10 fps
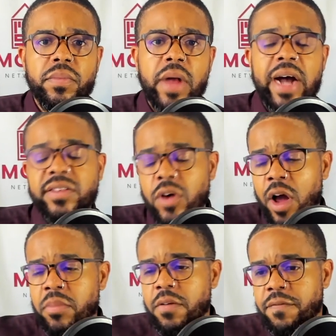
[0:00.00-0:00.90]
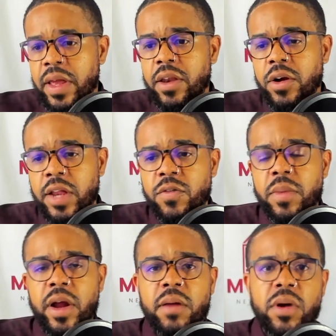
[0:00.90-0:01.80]
I saw him defend our Native
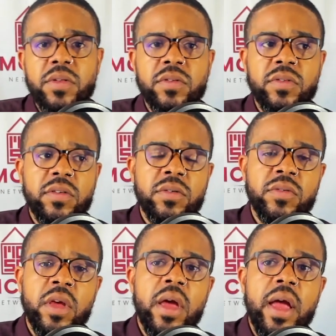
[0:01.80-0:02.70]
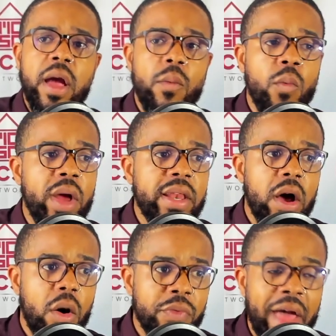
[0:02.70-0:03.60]
American brothers and sisters
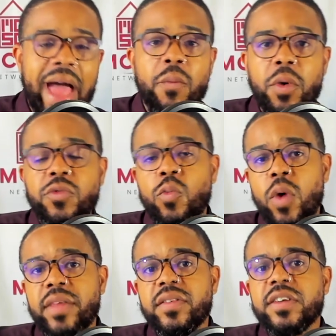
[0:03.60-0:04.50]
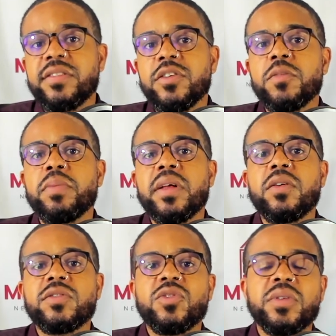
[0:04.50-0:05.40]
when that was once considered
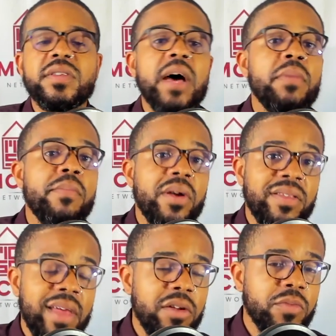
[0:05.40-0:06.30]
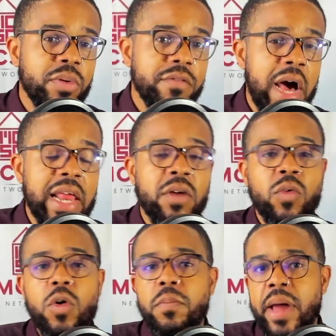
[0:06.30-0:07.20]
political suicide, but Bernie Sanders provided a
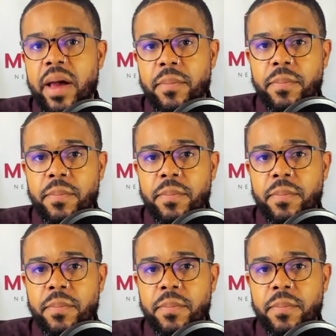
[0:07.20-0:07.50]
roadmap.